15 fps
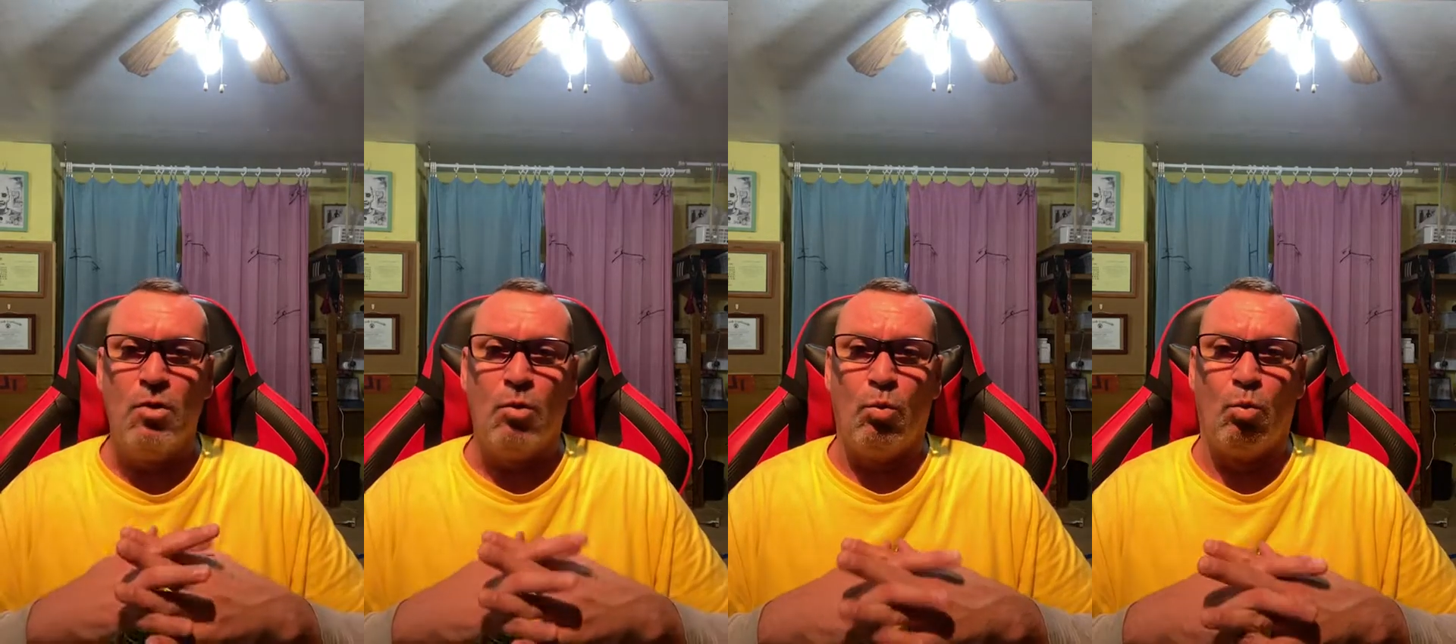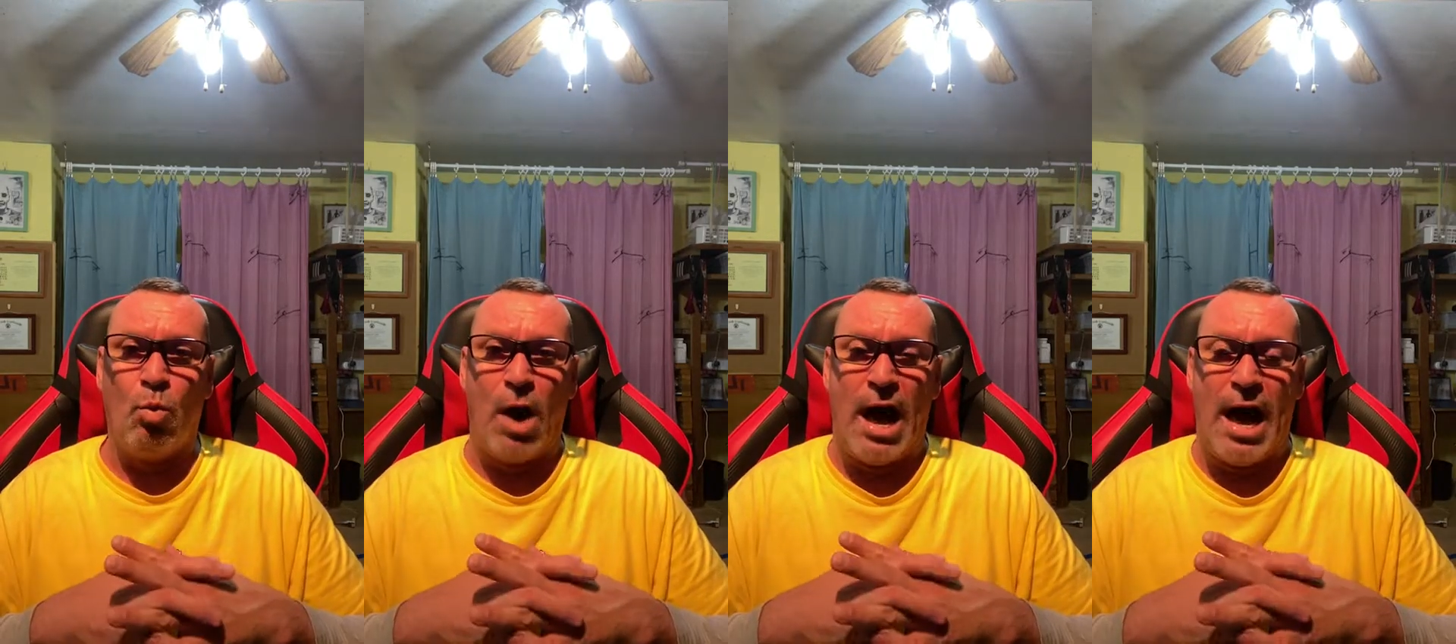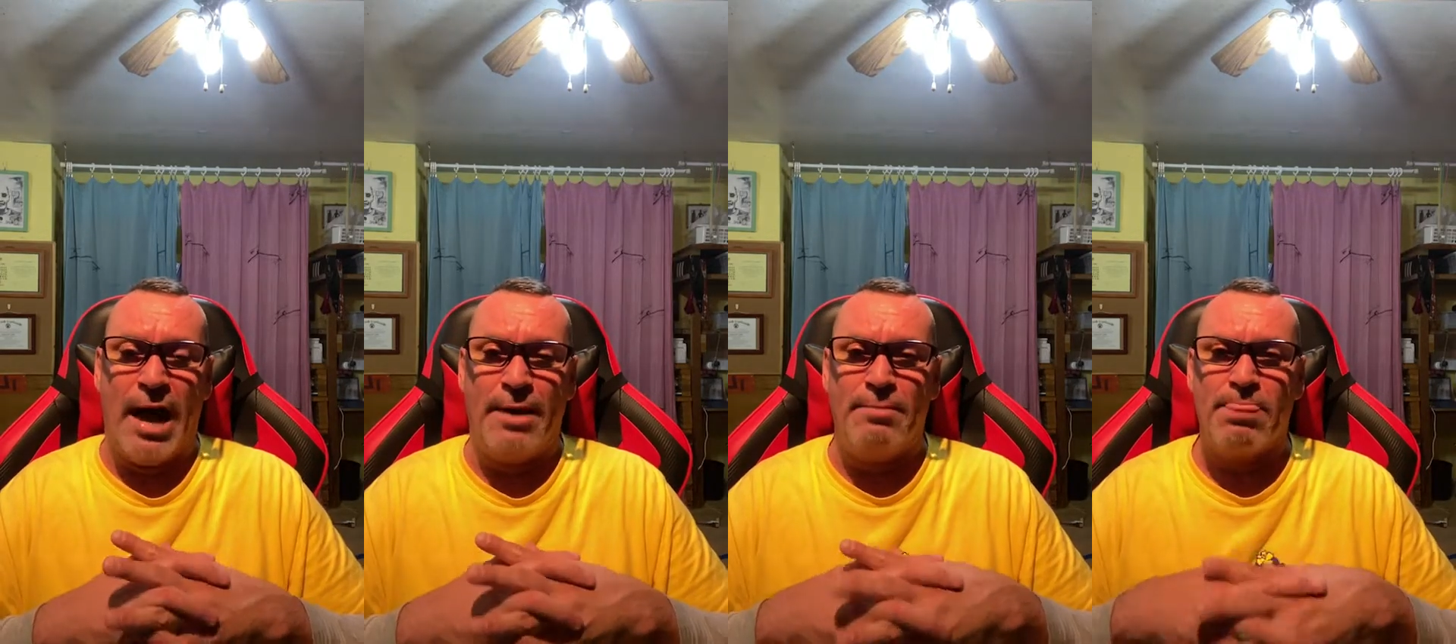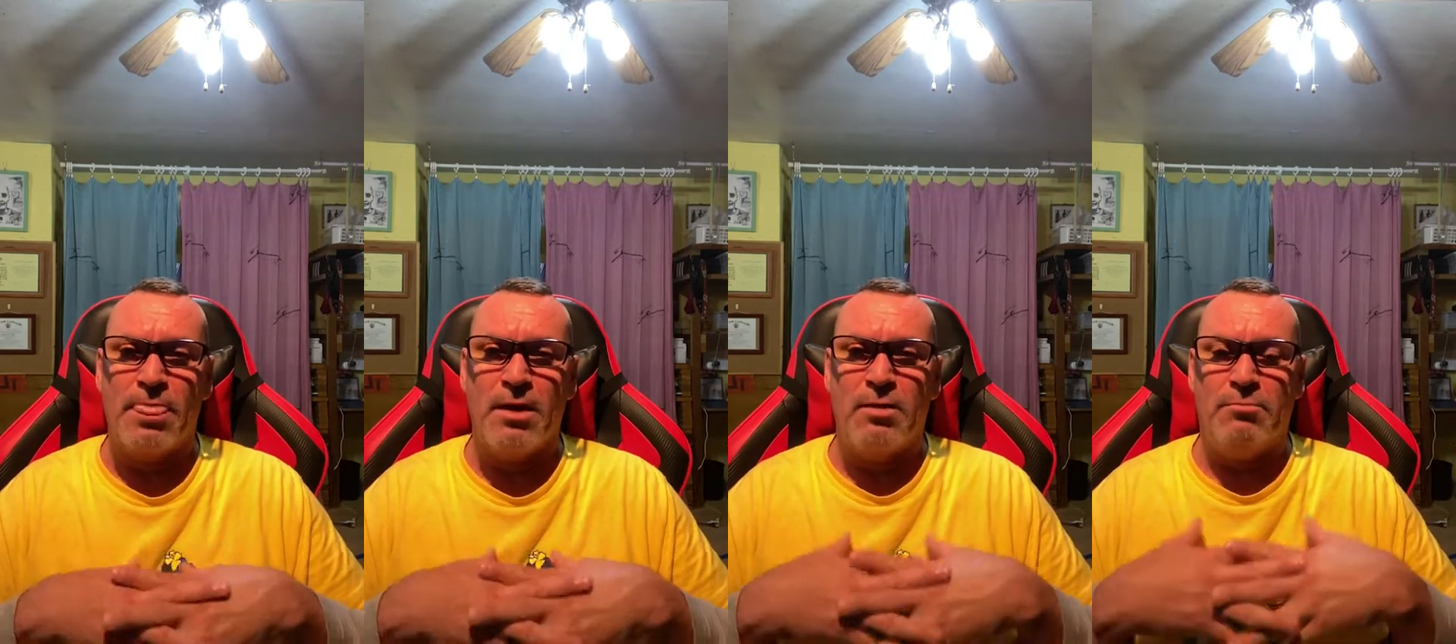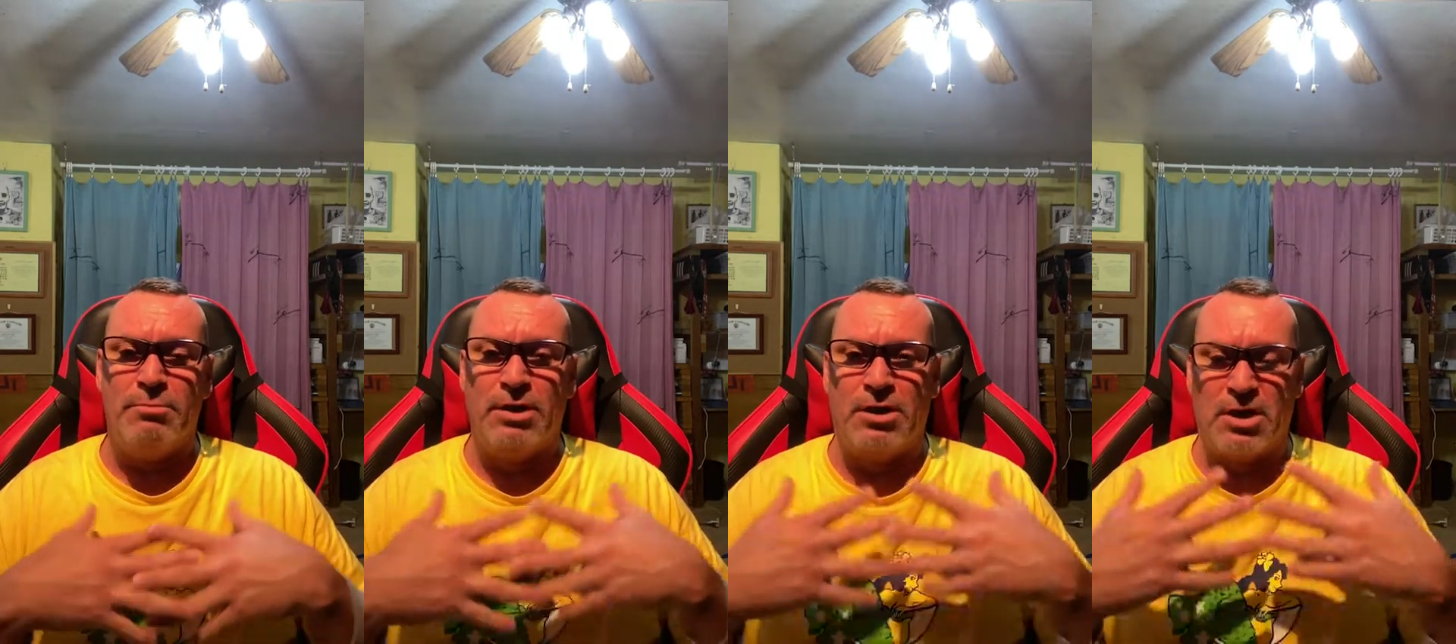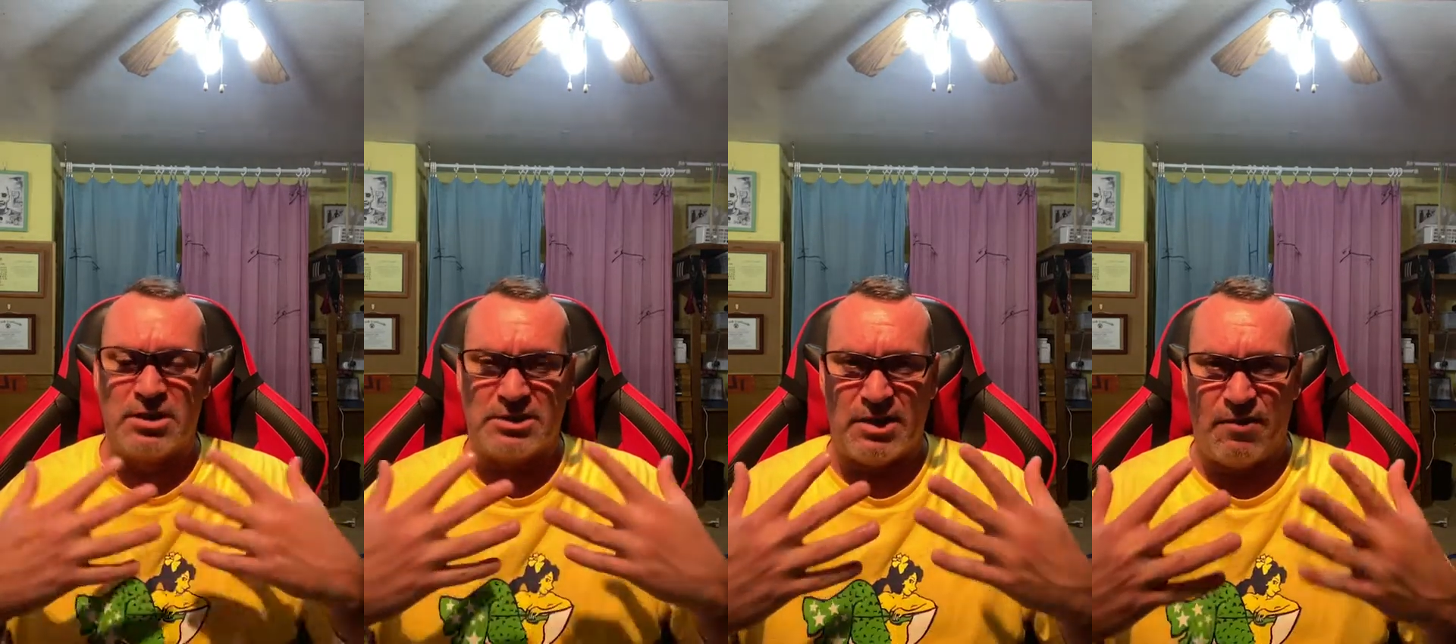Why?
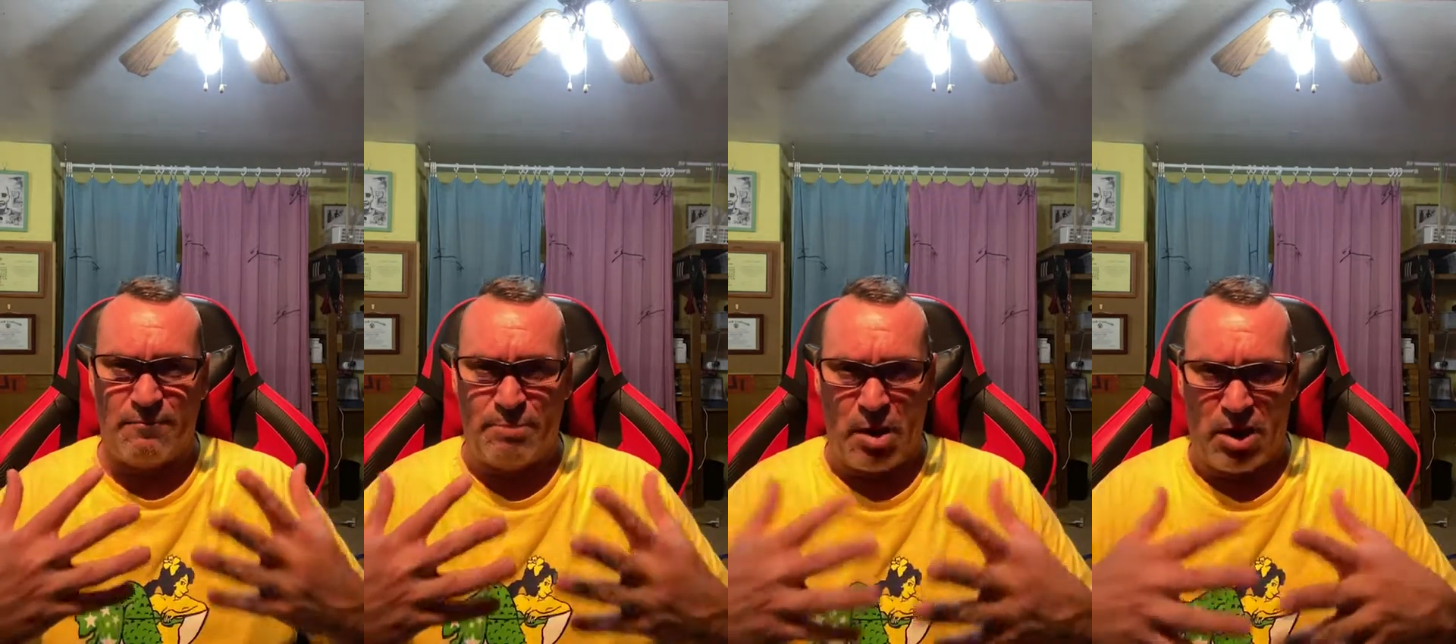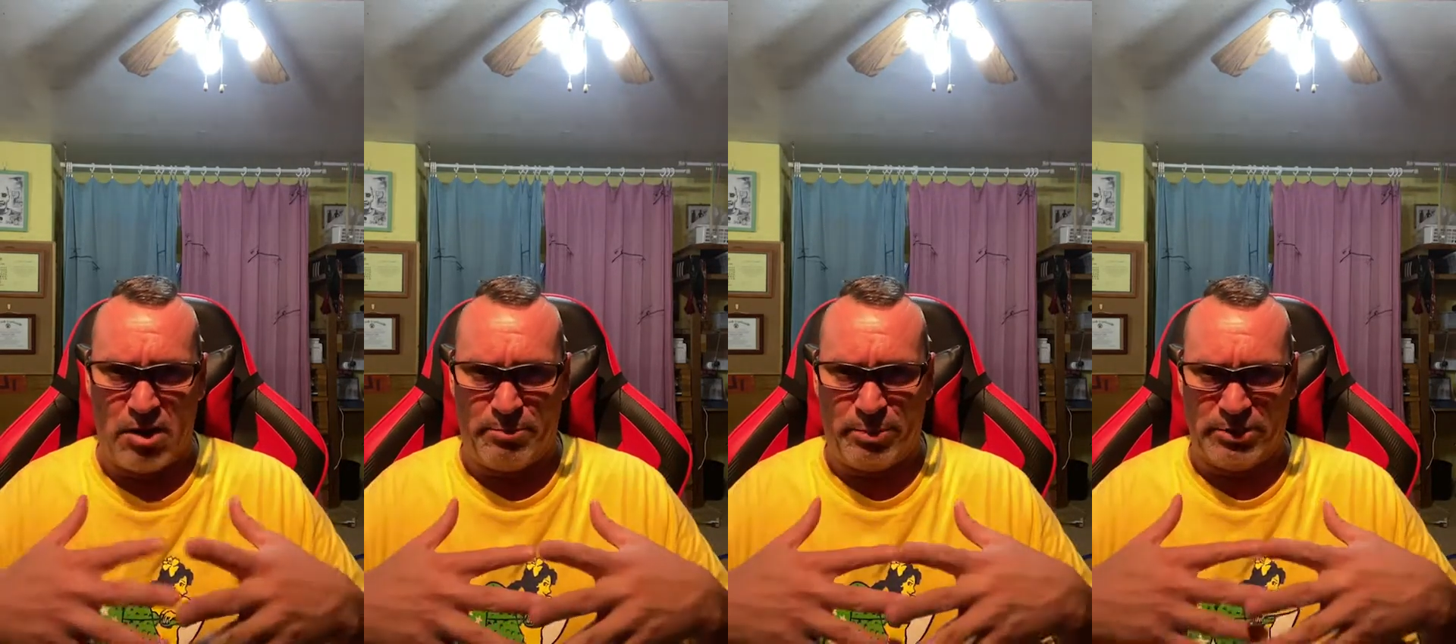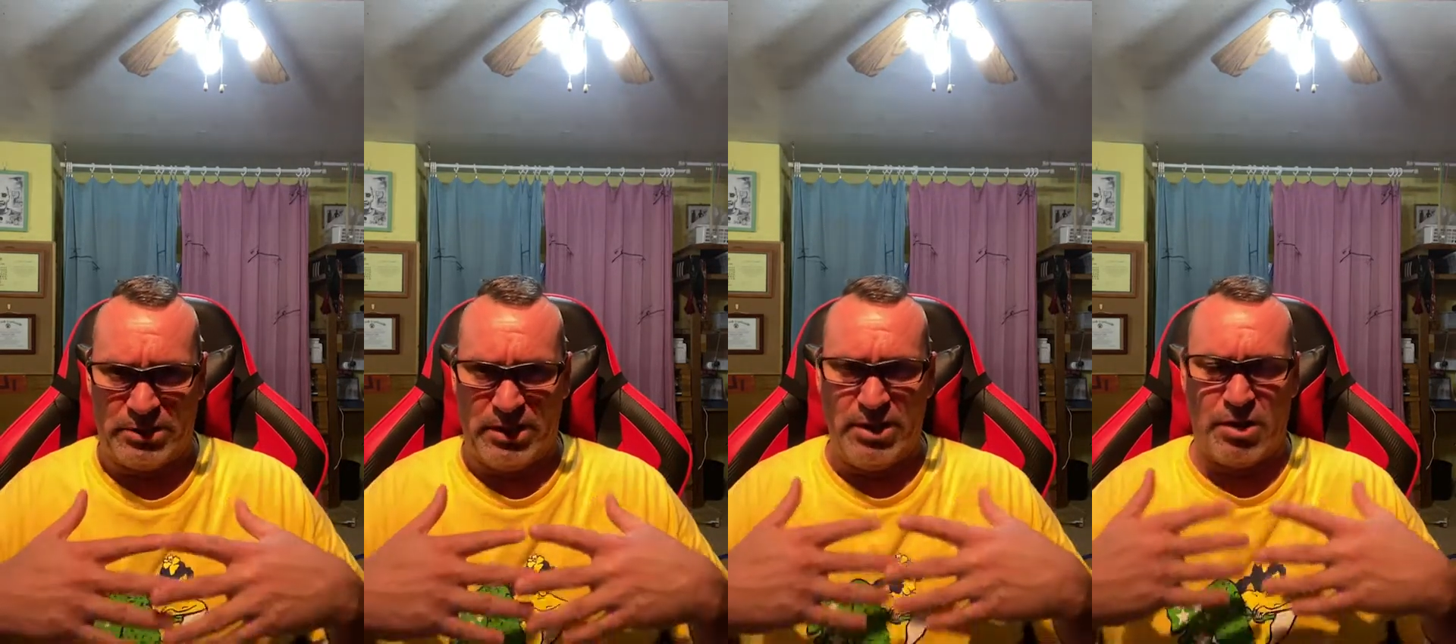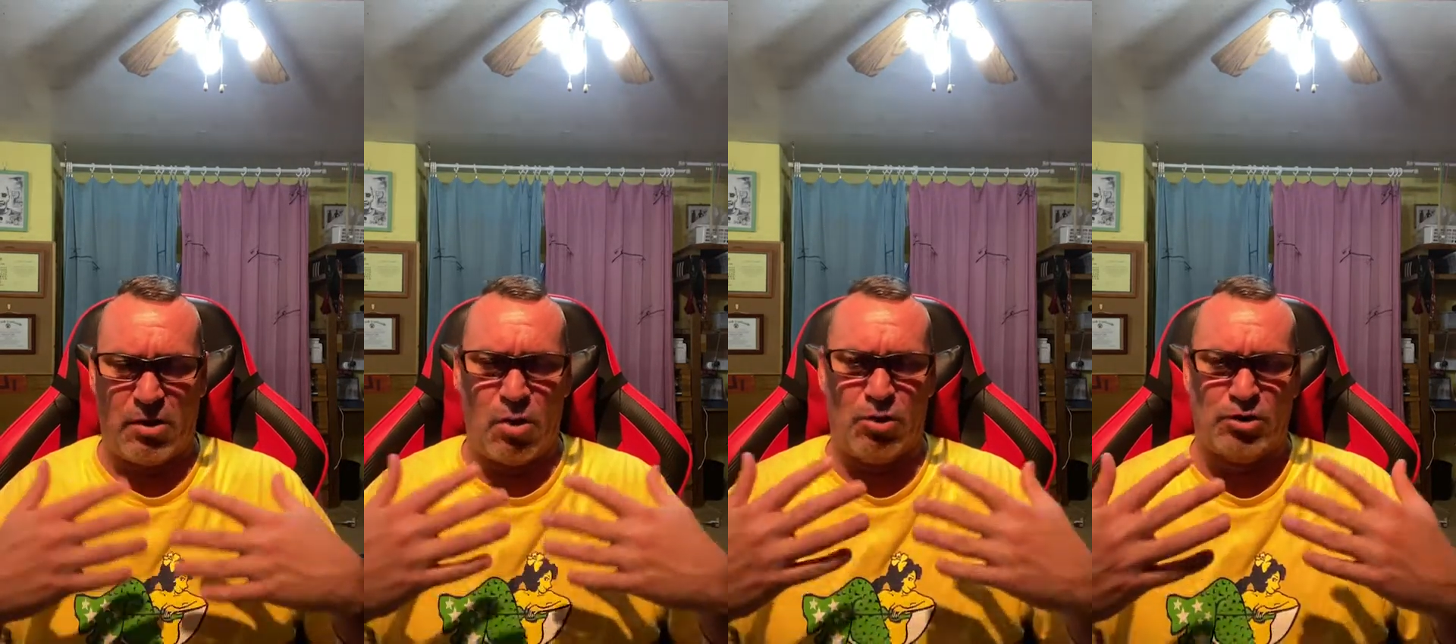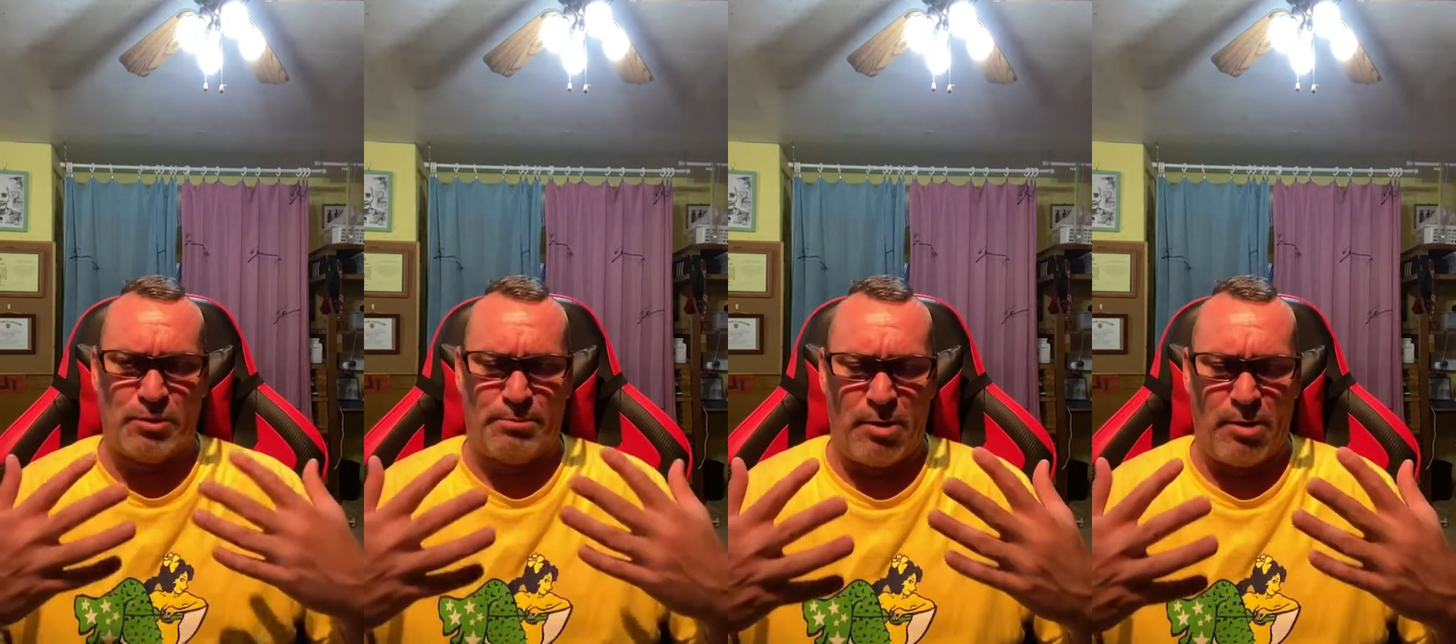Because part of Brazilian culture,